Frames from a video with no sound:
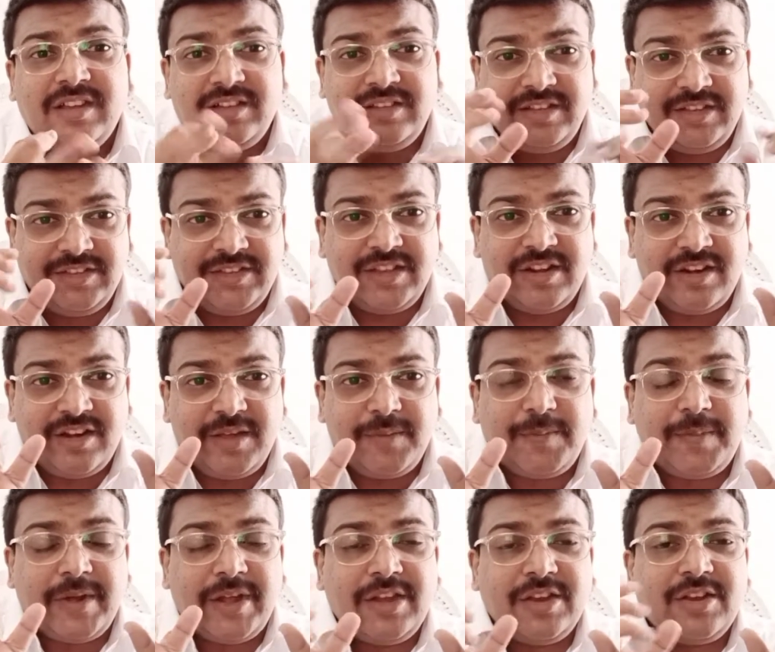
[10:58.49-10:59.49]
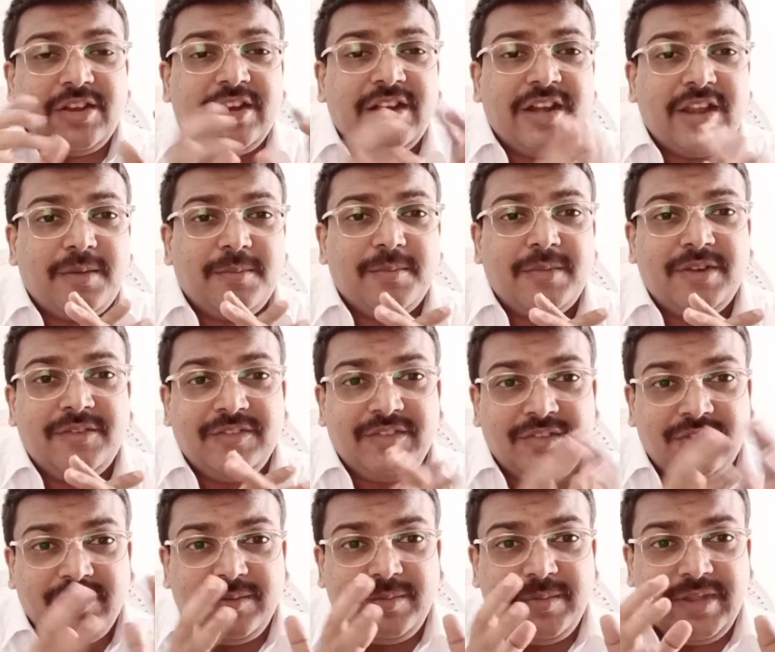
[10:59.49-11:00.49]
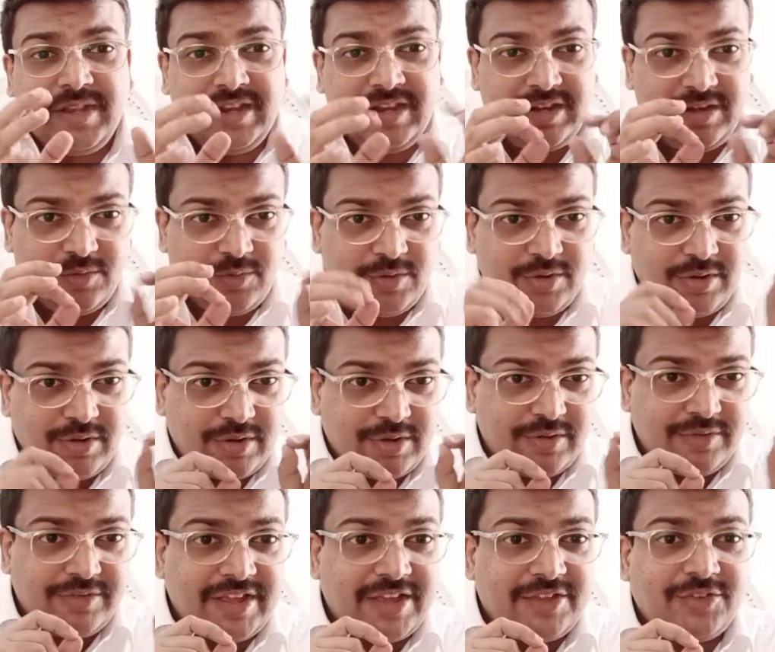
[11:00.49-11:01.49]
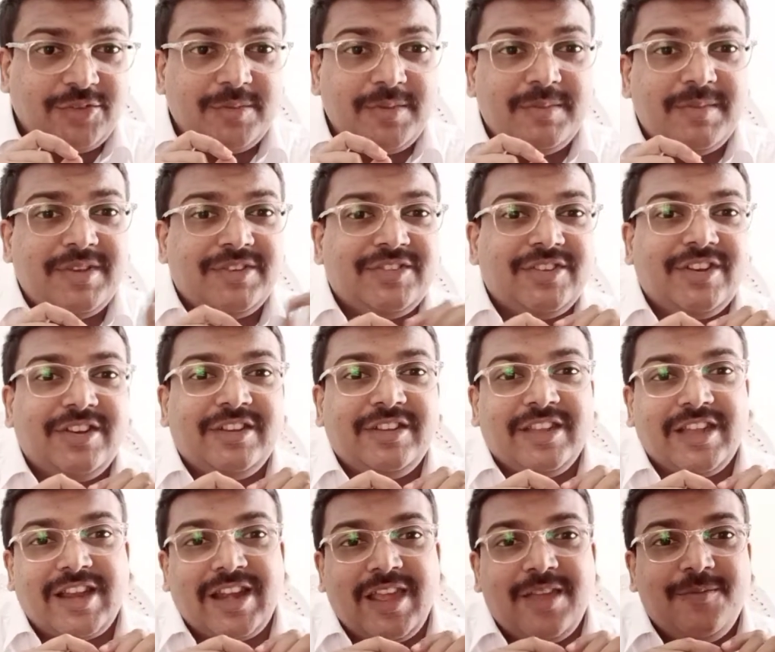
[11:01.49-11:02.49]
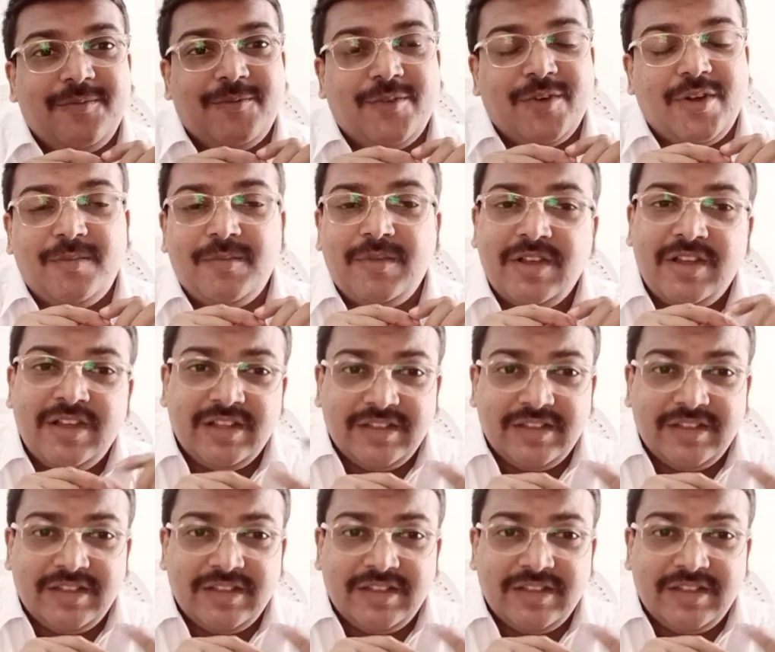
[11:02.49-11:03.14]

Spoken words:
These are all a particular number which will be which to be mentioned on the claim form.